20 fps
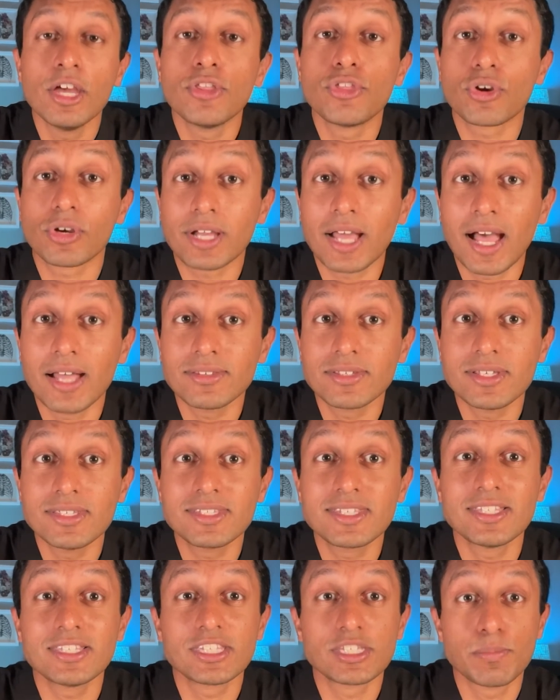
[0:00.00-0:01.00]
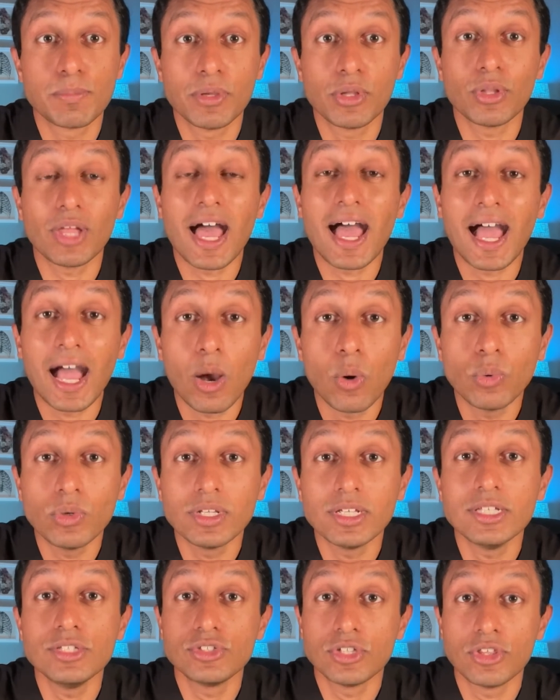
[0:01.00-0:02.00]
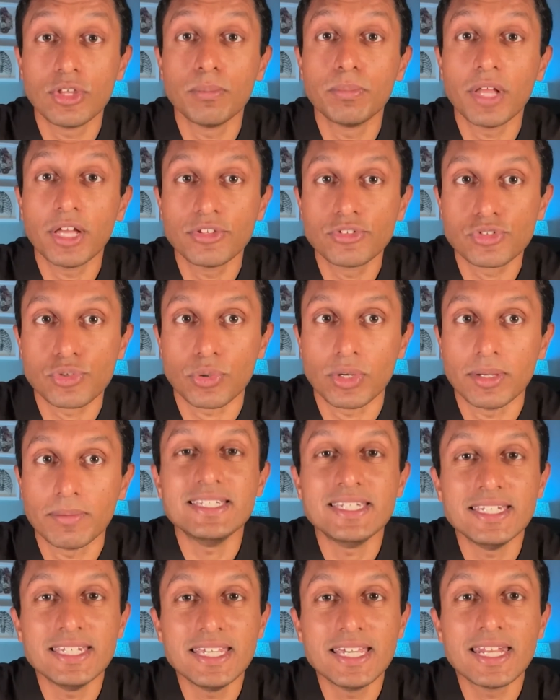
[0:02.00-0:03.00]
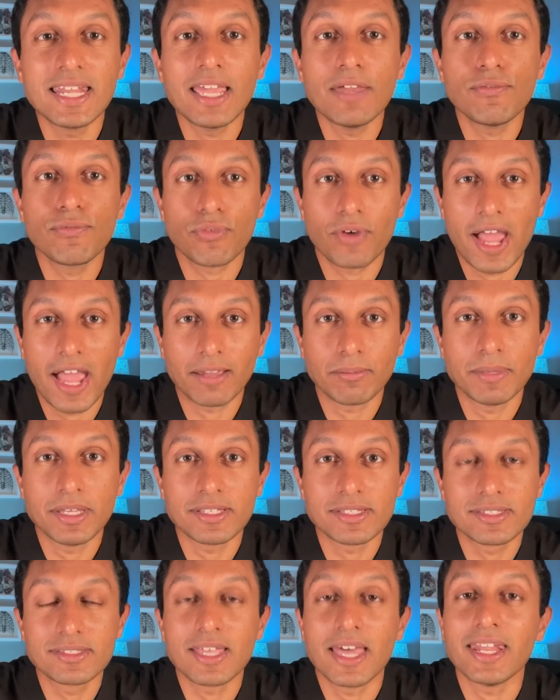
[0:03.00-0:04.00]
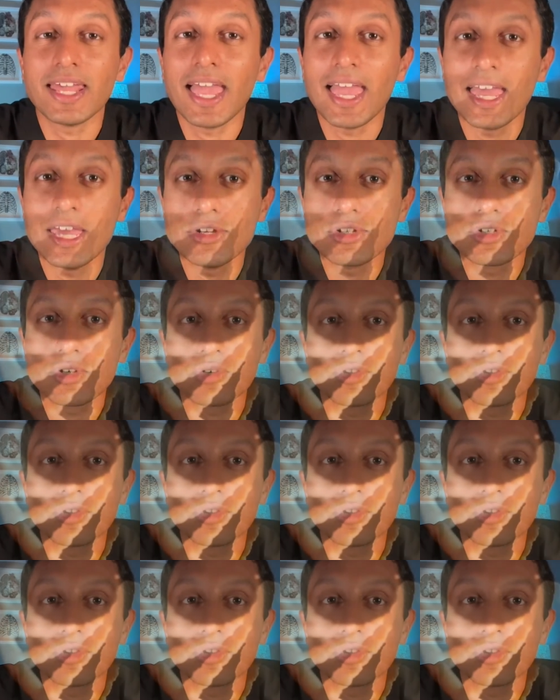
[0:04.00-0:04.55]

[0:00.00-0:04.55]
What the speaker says: their contents can spill out into the bloodstream. DNA fragments that enter